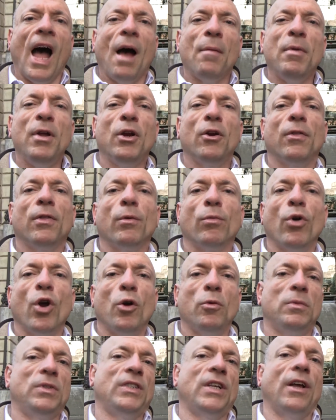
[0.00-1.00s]
I'm here at the
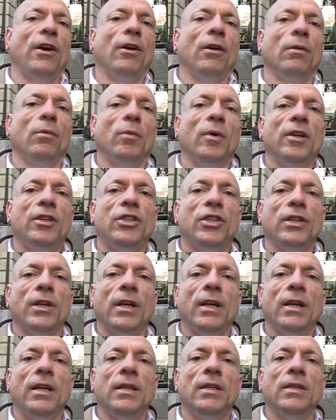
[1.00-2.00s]
Rome Center, which
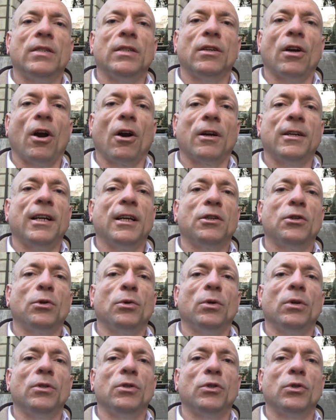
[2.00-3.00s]
is an
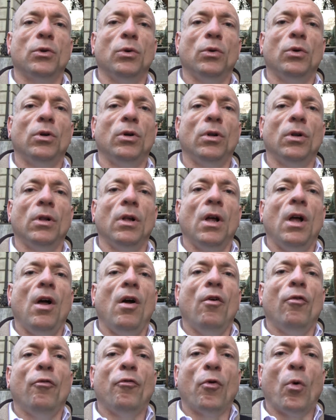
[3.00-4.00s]
architectural school
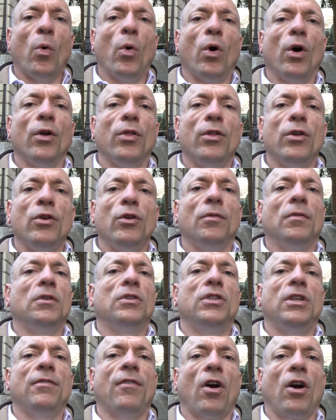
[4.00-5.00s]
for the
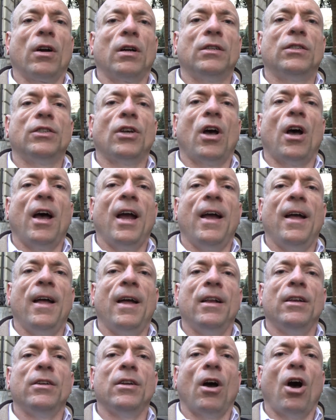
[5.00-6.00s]
University of Arkansas
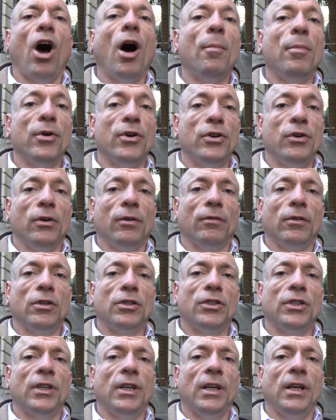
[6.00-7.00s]
and Auburn
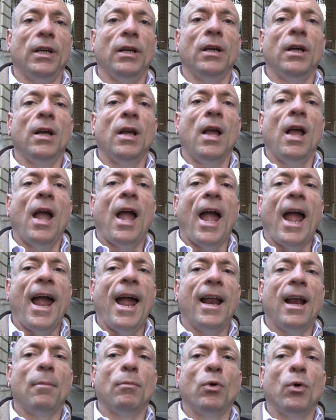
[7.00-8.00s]
University.
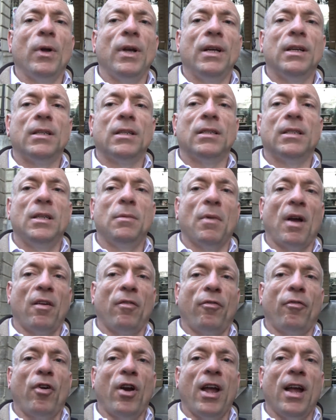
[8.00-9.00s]
And I'm going in to see my
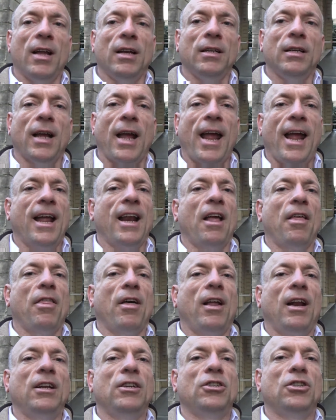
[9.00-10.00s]
friend, and I
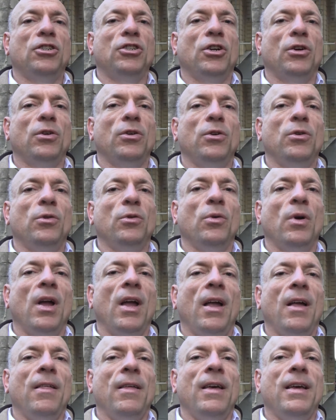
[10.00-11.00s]
thought I'd just show you
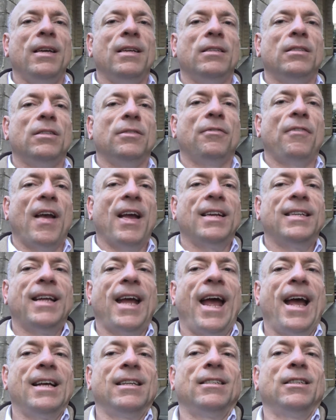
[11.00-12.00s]
his
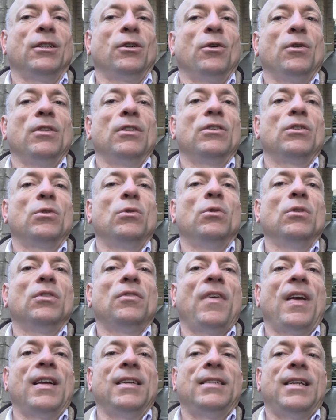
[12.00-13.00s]
fantastic, or the school's
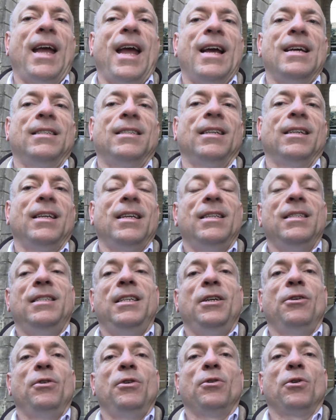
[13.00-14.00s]
fantastic
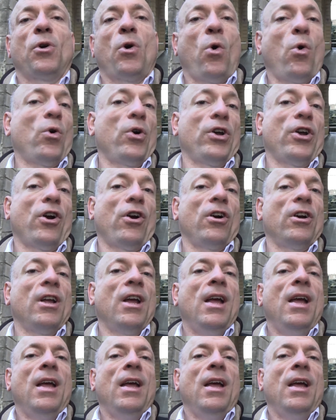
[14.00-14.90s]
interior courtyard.